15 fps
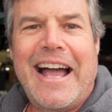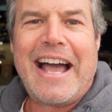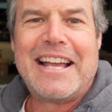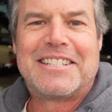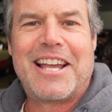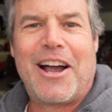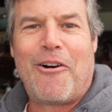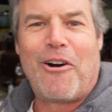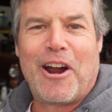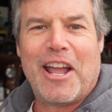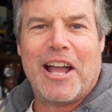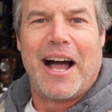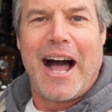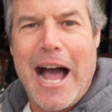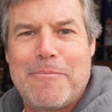guys, how are
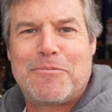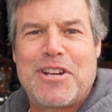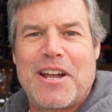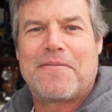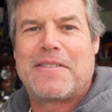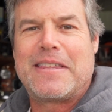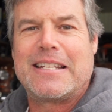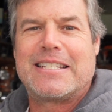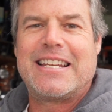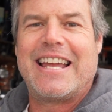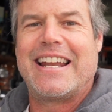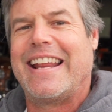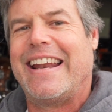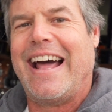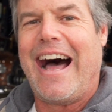you? I'm Jeff
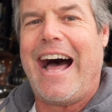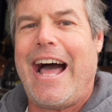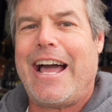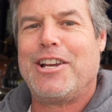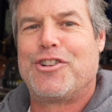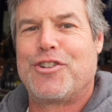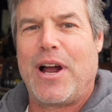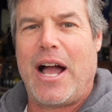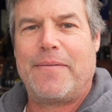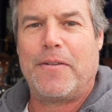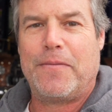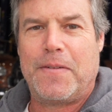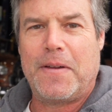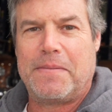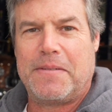Thisted and I drive
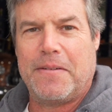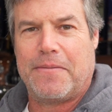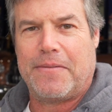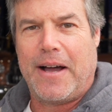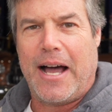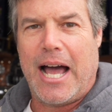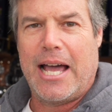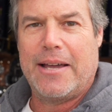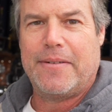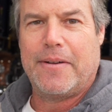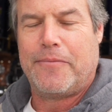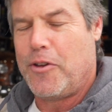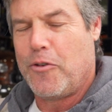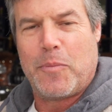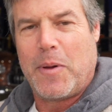a 55.
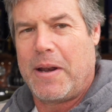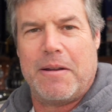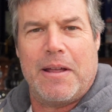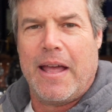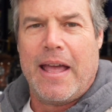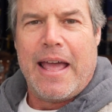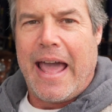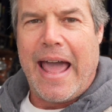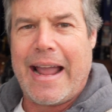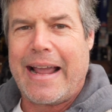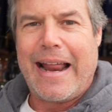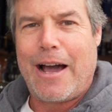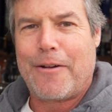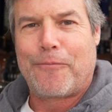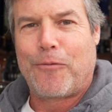If you've been
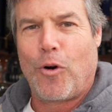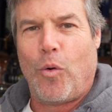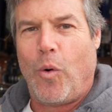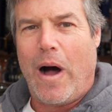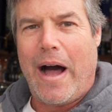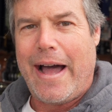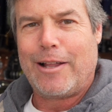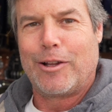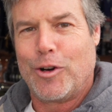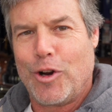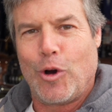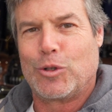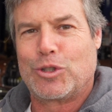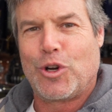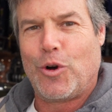hanging out for a while or
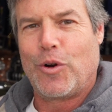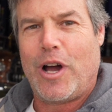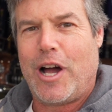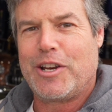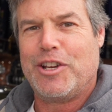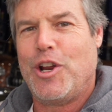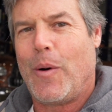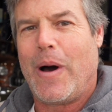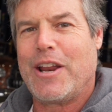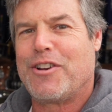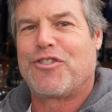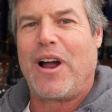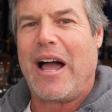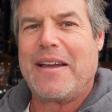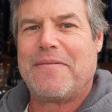know what's going on, you know I
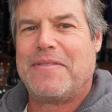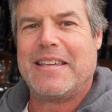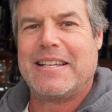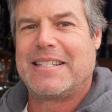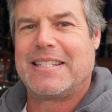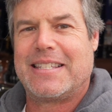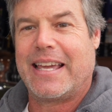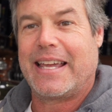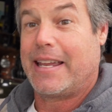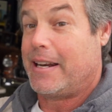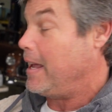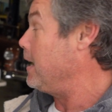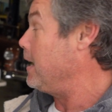drive this thing and